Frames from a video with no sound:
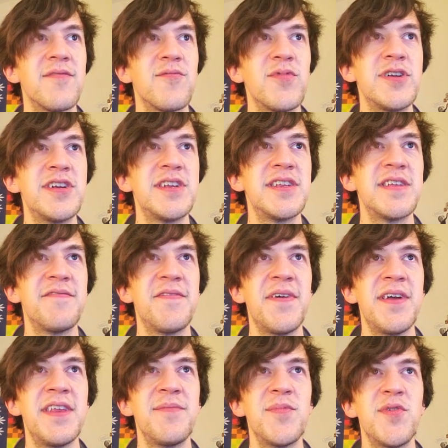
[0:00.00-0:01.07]
which is a
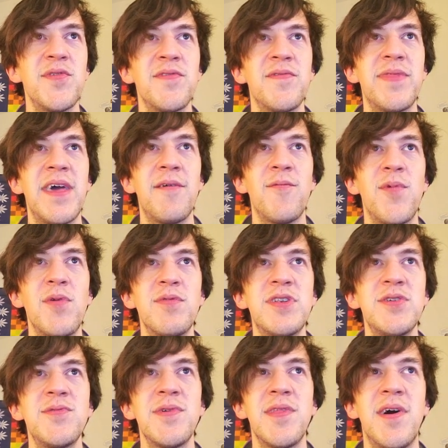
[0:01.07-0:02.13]
fighting move that won't
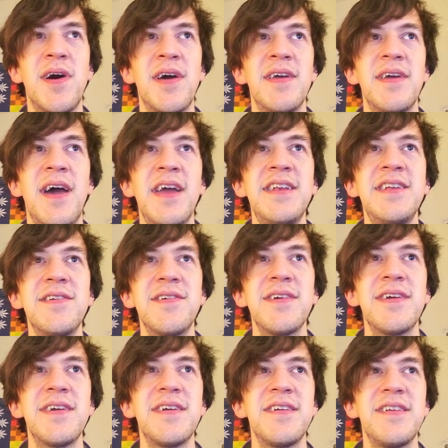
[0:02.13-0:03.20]
do a lot.
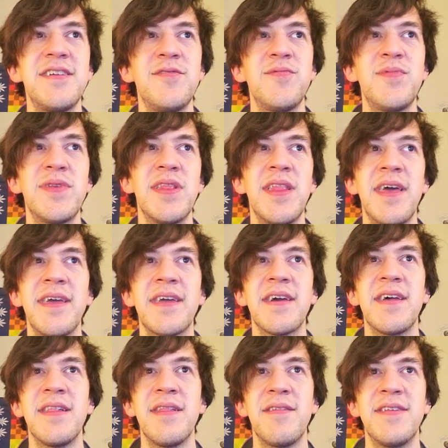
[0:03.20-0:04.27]
Ideally, you would like
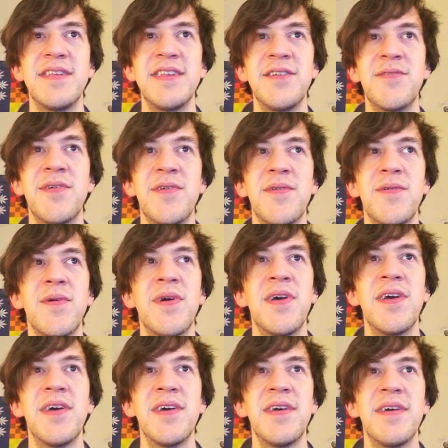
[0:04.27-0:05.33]
a 0
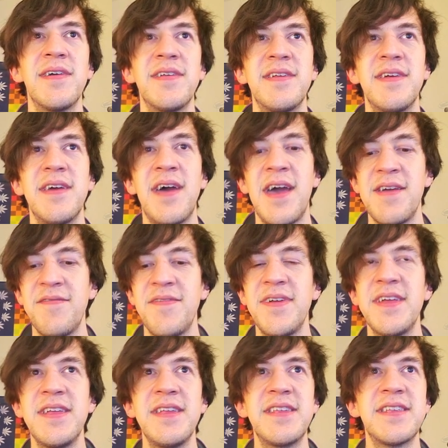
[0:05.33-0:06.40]

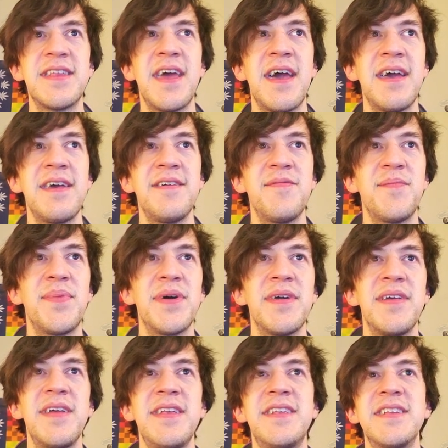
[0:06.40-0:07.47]
IV stat,
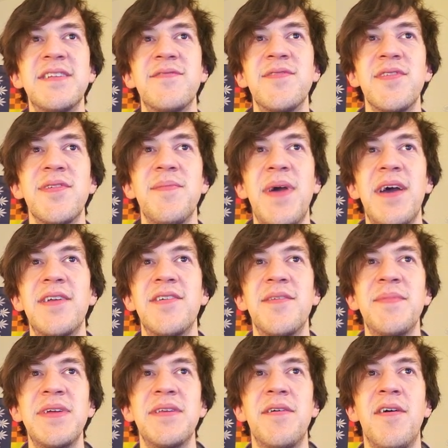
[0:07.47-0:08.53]
but it doesn't really matter. I
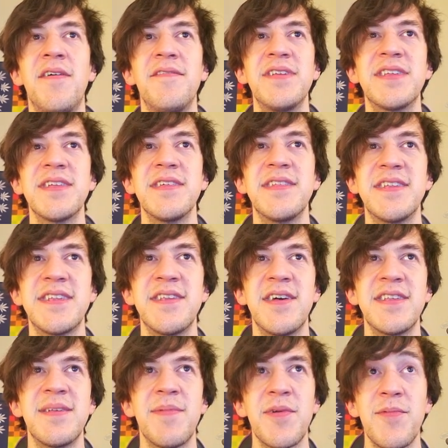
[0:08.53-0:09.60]
mean, obviously, this is
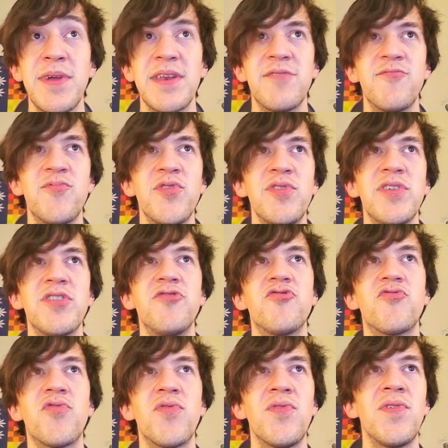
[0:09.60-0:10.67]
not something we can really
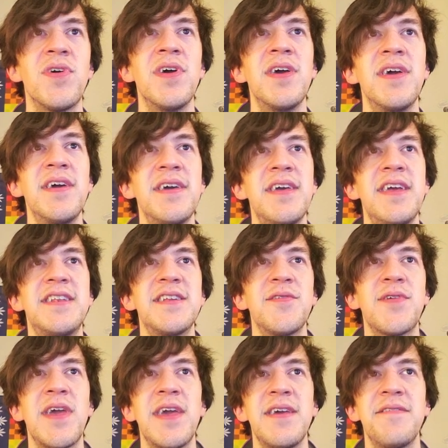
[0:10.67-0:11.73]
control. It's
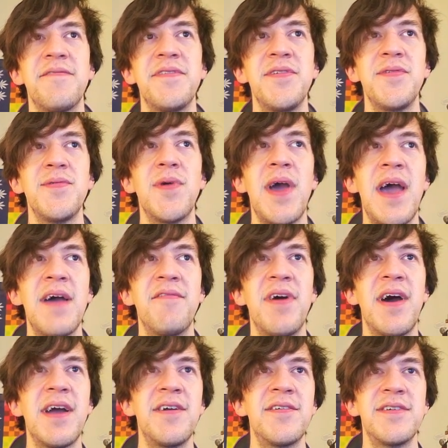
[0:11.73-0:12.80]
okay if you have
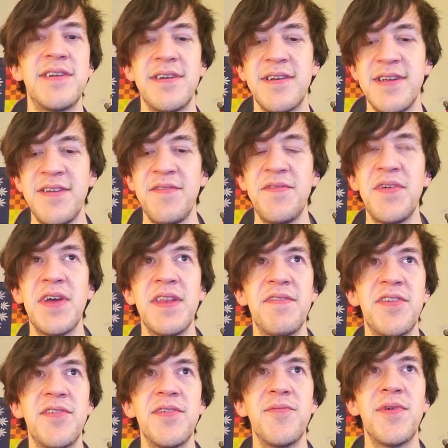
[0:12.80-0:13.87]
higher, even if you had
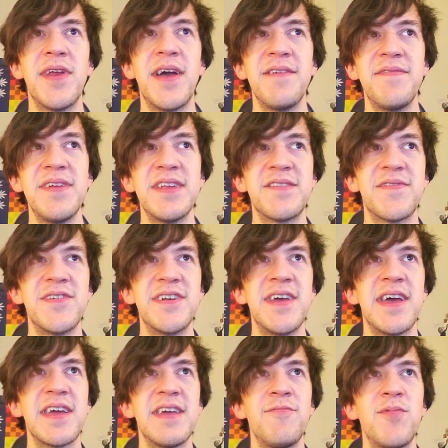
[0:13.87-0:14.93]
31 IVs for
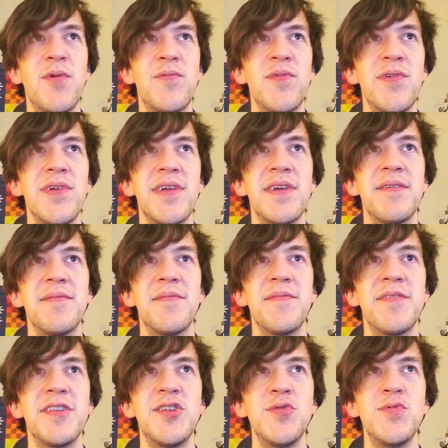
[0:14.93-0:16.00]
attack, it won't really
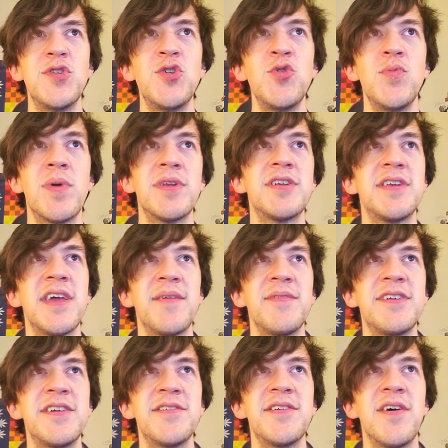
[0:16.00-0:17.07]
do too much
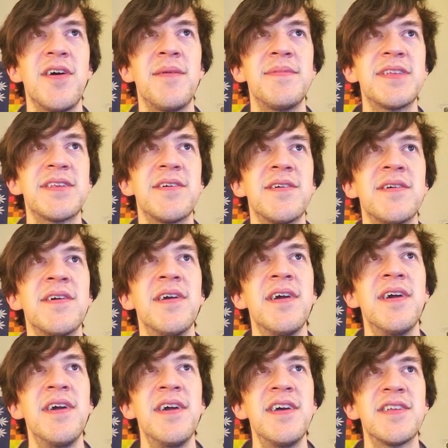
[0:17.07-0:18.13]
damage here to Amistar.
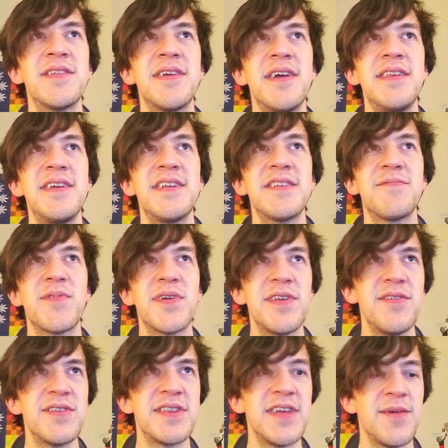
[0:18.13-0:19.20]
So the idea is we're going
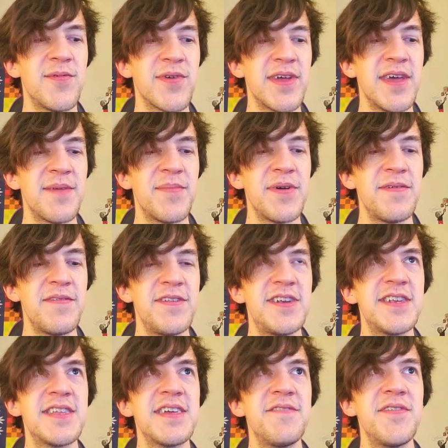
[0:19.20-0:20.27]
to use Double Kick, but
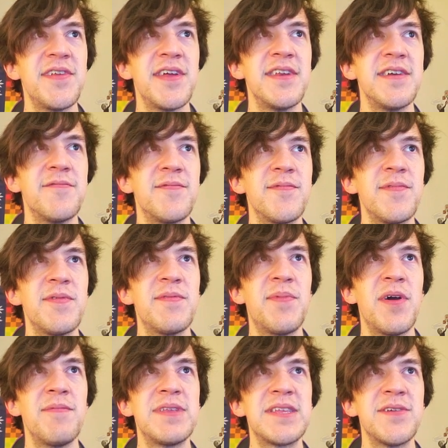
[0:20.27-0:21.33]
just to give you an idea, we would
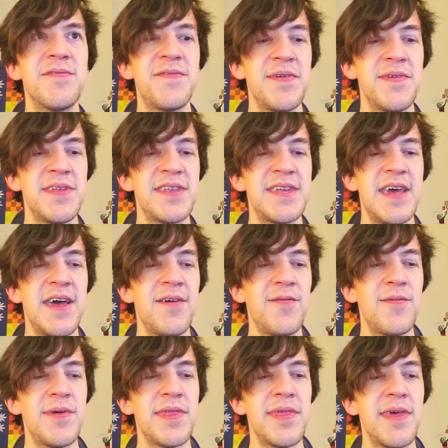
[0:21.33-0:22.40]
probably still fill this
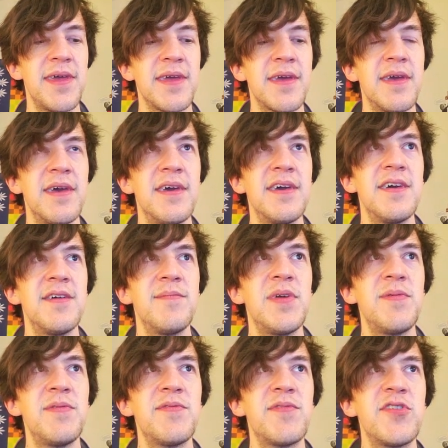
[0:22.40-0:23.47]
out with like,
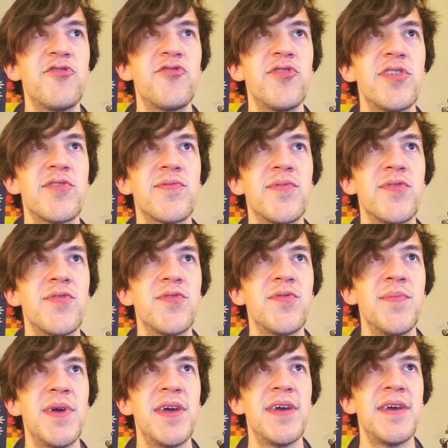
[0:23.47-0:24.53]
maybe we'd run Trick
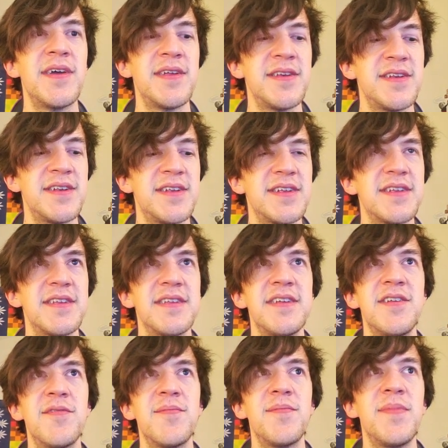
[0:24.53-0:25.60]
Room and,
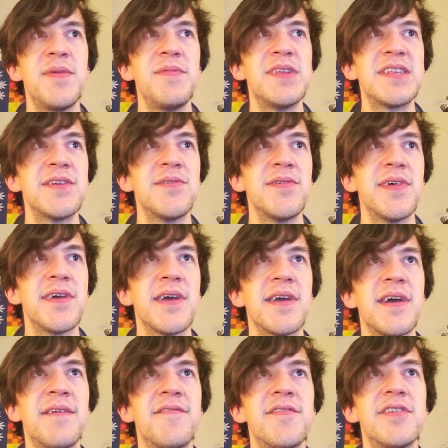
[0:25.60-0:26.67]
you know, maybe still like a
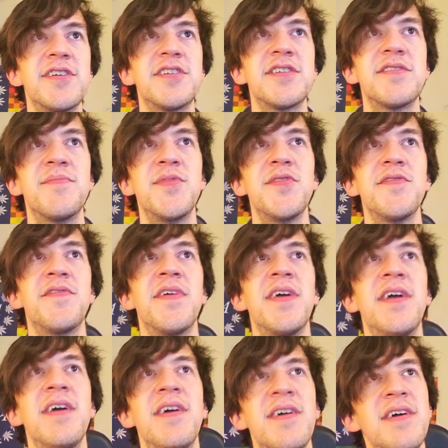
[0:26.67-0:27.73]
coverage move.
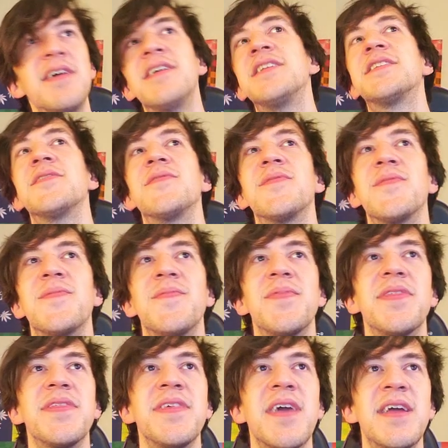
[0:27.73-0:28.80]
So
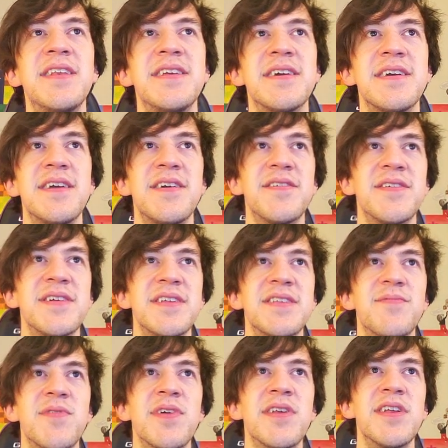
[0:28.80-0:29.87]
the idea here
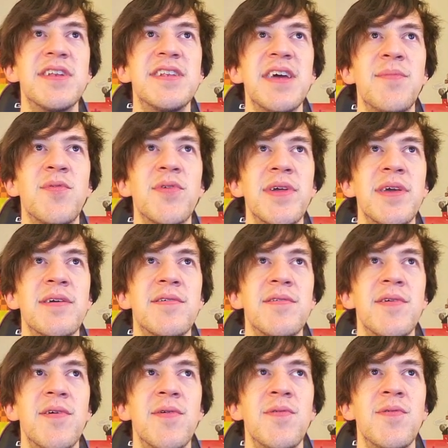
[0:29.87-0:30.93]
is we're going to Double Kick
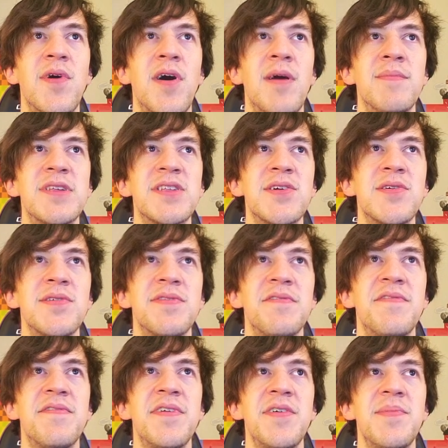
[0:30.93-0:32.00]
our own Amistar at the
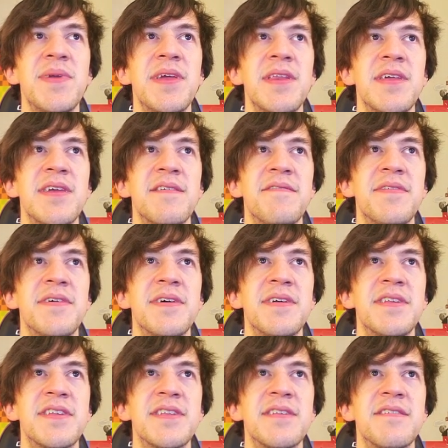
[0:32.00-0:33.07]
very beginning of
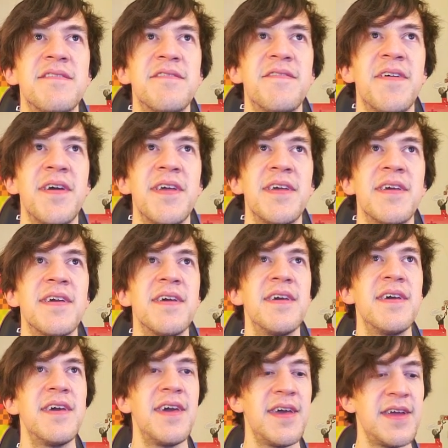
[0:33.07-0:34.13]
the fight,
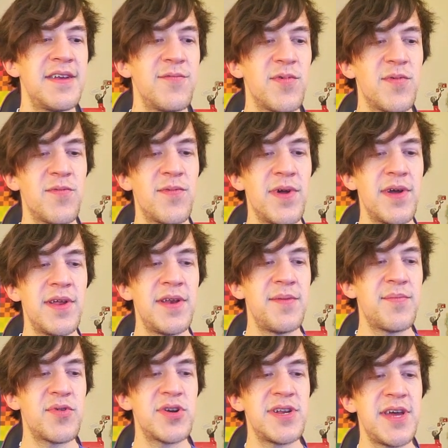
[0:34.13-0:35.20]
and we'll
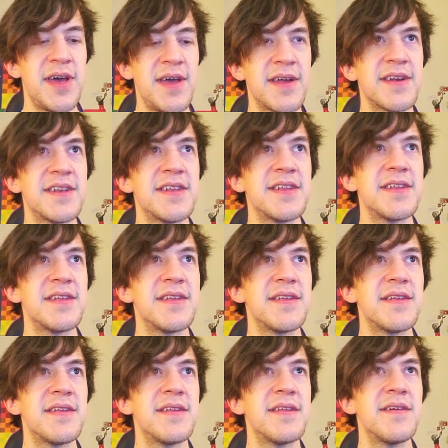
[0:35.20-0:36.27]
run Protect.
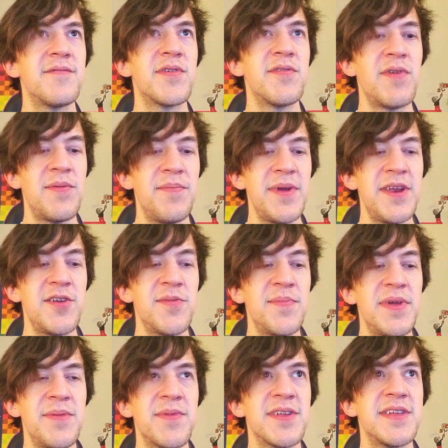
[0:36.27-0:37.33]
We're going to run Meteor
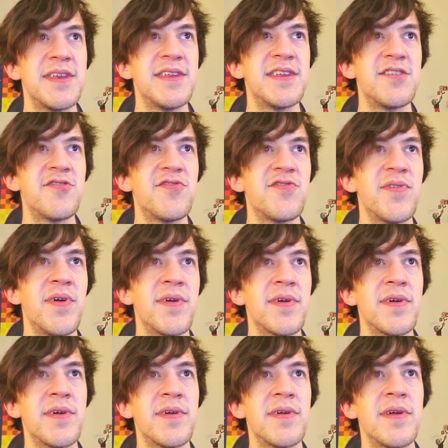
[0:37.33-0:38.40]
Beam because that is a
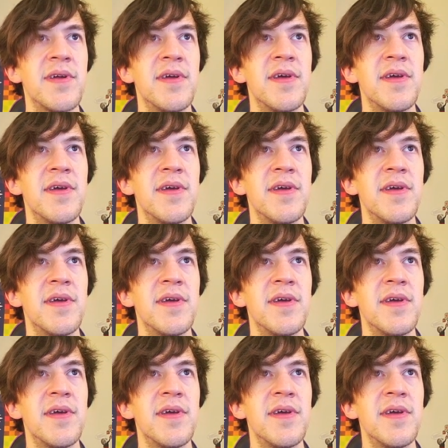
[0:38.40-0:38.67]
stronger,